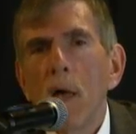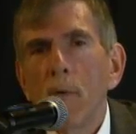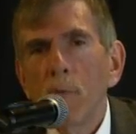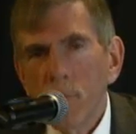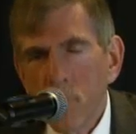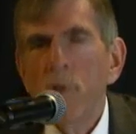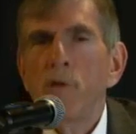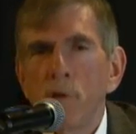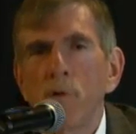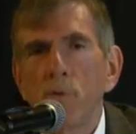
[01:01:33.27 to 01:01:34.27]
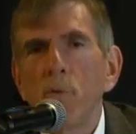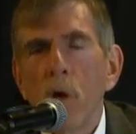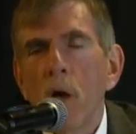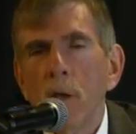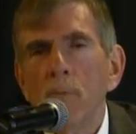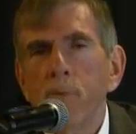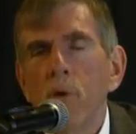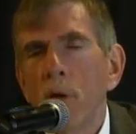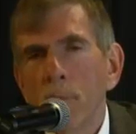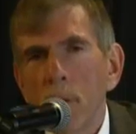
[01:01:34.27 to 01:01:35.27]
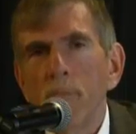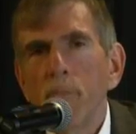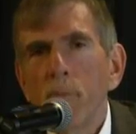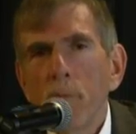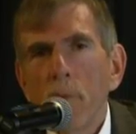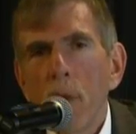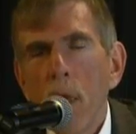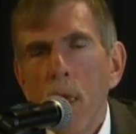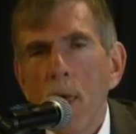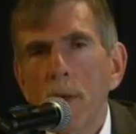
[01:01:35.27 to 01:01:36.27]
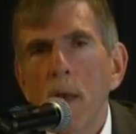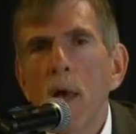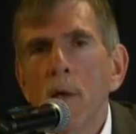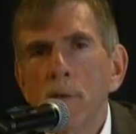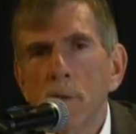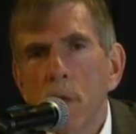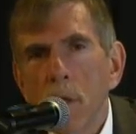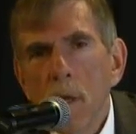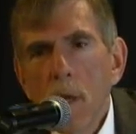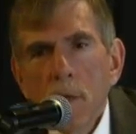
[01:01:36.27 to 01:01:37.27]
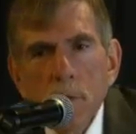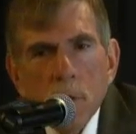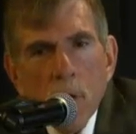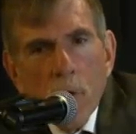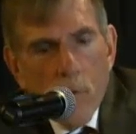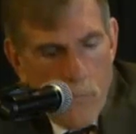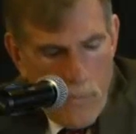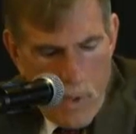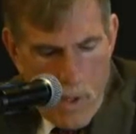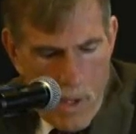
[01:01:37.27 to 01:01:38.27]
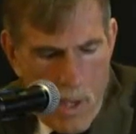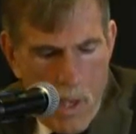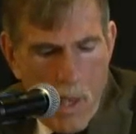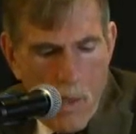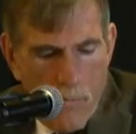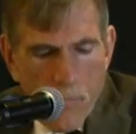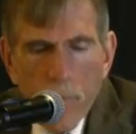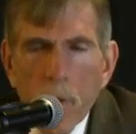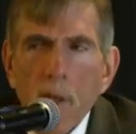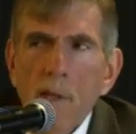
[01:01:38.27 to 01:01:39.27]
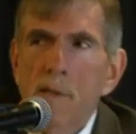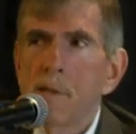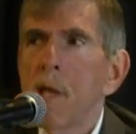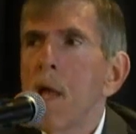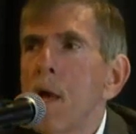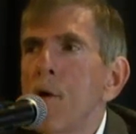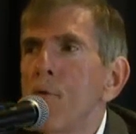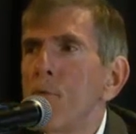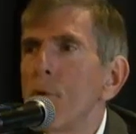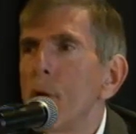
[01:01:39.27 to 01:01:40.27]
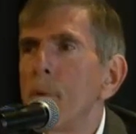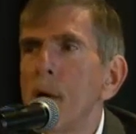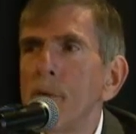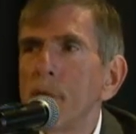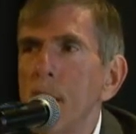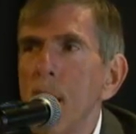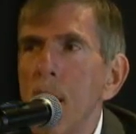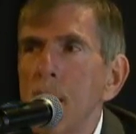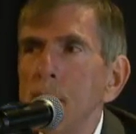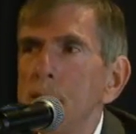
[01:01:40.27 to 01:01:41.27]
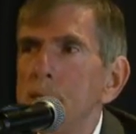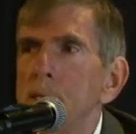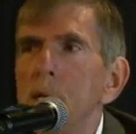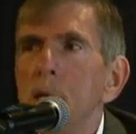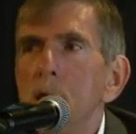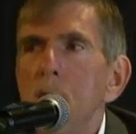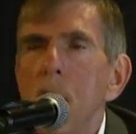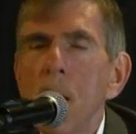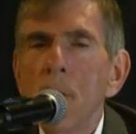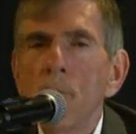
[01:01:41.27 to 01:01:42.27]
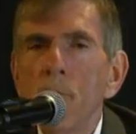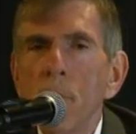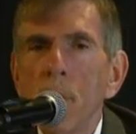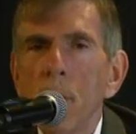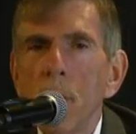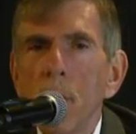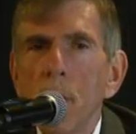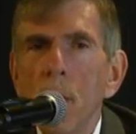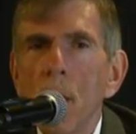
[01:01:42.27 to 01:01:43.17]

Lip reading: which we do on employment and housing. So it's now about the end of the